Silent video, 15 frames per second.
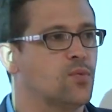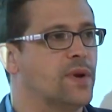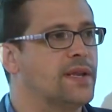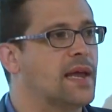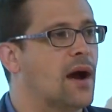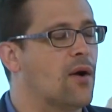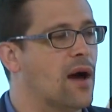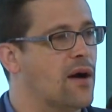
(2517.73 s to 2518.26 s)
We
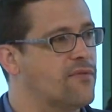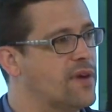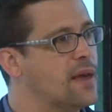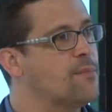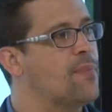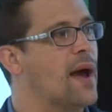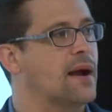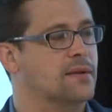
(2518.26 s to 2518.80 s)
now have
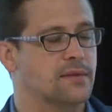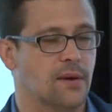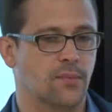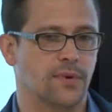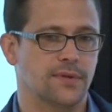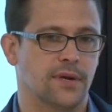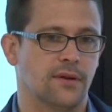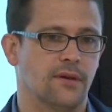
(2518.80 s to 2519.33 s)
impact
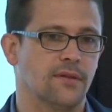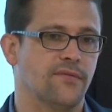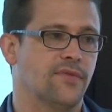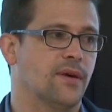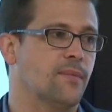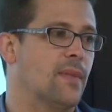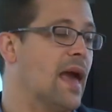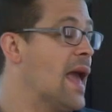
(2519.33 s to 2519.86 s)
numbers on all of
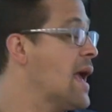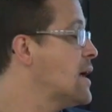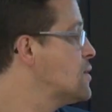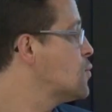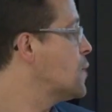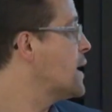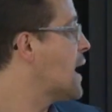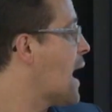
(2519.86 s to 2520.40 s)
them, and
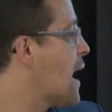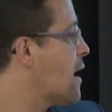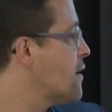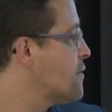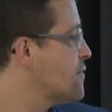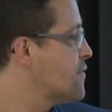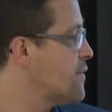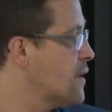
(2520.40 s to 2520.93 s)
we
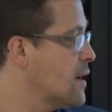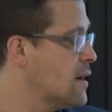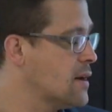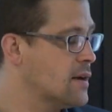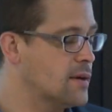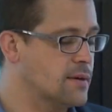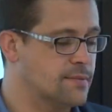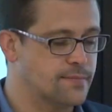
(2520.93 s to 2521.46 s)
have,
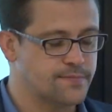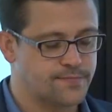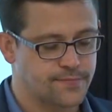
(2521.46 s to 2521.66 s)
uh,